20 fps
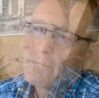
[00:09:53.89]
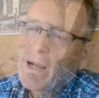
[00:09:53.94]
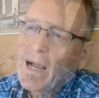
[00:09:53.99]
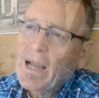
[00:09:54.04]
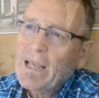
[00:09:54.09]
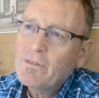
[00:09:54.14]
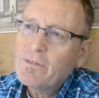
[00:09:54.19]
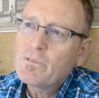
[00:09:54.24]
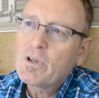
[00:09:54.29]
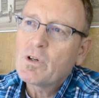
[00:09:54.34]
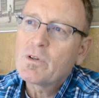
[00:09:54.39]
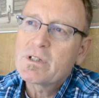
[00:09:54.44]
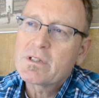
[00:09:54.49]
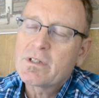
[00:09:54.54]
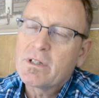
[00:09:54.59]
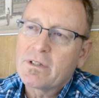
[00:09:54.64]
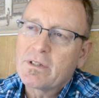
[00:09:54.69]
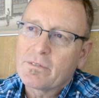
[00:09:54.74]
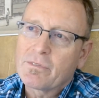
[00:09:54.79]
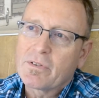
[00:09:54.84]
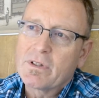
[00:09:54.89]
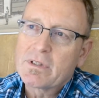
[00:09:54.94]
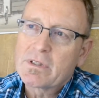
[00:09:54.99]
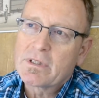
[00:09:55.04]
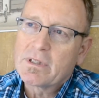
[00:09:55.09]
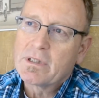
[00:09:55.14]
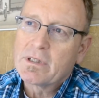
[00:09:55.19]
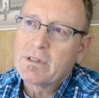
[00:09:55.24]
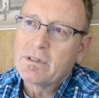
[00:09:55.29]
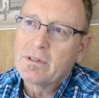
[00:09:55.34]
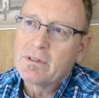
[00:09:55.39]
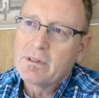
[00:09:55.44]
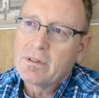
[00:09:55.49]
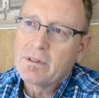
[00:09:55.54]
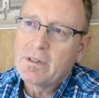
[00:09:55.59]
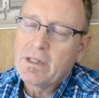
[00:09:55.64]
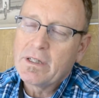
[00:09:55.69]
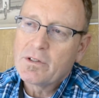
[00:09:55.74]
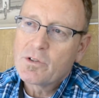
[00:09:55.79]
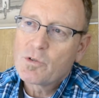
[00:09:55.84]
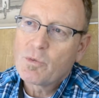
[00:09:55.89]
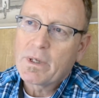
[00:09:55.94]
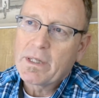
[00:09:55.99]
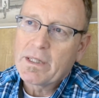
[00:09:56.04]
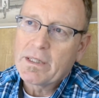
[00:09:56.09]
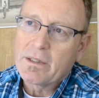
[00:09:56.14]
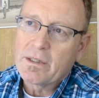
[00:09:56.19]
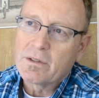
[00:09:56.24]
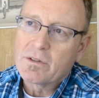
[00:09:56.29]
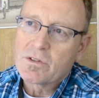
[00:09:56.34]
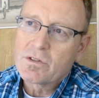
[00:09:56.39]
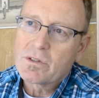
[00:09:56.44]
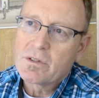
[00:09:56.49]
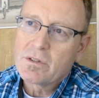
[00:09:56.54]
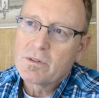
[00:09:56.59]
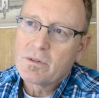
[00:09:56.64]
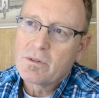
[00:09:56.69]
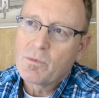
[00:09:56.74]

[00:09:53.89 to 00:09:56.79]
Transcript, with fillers: I have noticed a difference in in 20 years